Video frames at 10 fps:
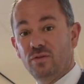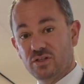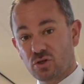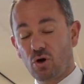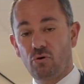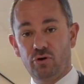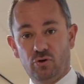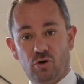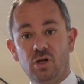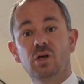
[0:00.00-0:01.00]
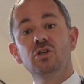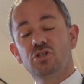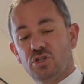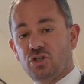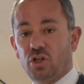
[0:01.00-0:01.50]
this corridor,
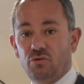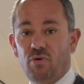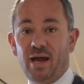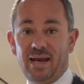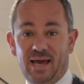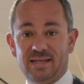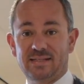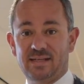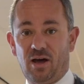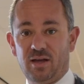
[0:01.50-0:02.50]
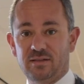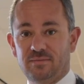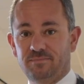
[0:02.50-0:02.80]
just on the right hand side.